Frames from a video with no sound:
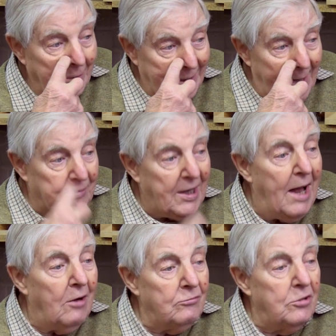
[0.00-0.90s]
clapped
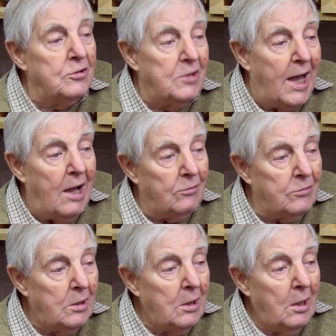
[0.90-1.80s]
out, run
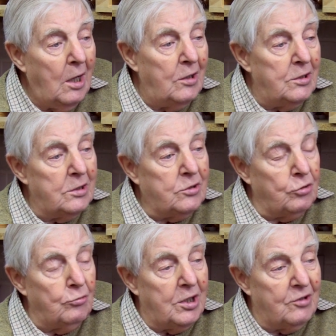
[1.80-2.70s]
down, and
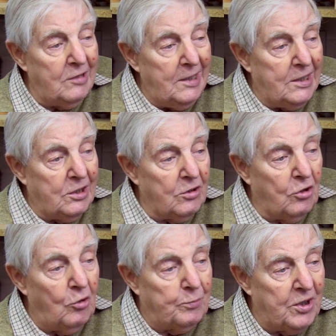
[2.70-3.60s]
2 years later the
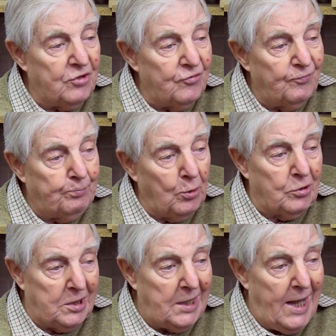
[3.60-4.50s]
corporation
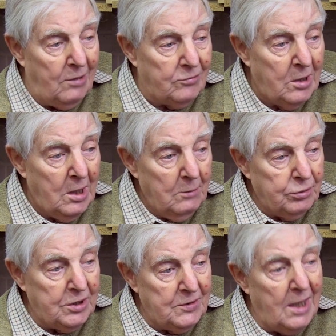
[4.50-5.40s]
pulled it down.
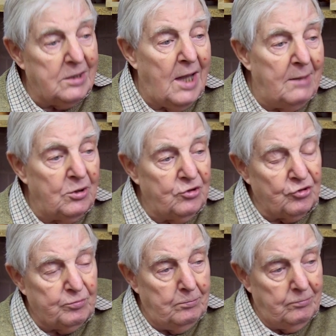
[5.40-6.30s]
But in that time I
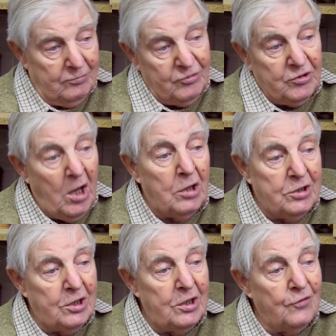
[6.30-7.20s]
just
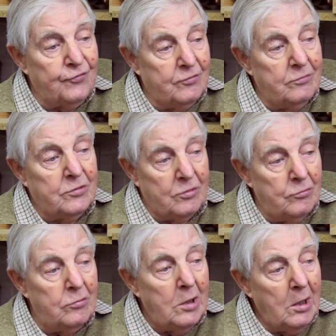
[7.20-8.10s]
started enough
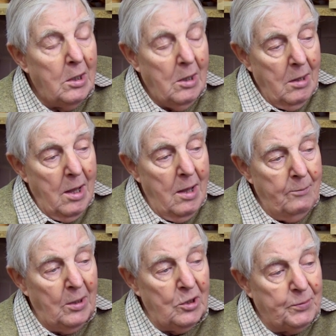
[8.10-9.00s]
to
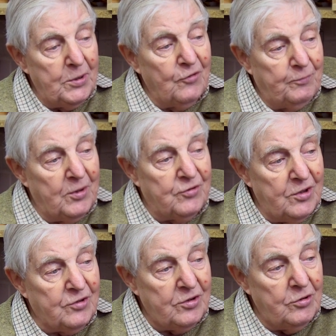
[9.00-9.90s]
build up enough
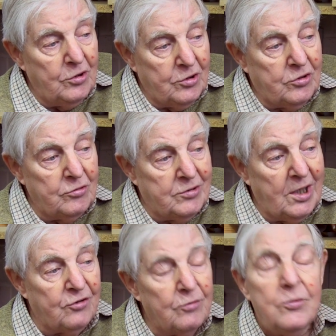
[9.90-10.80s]
business in order to
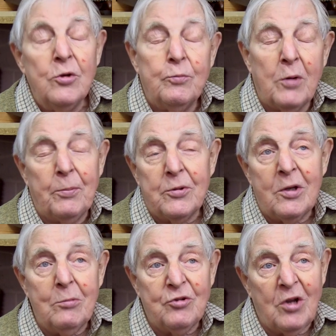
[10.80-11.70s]
take some new
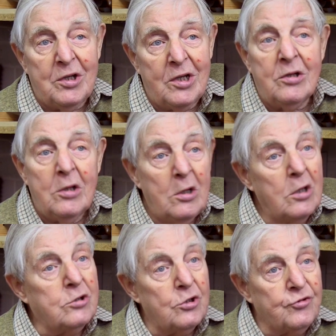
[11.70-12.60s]
property, which I did
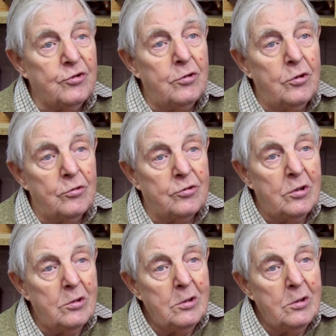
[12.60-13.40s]
across the road.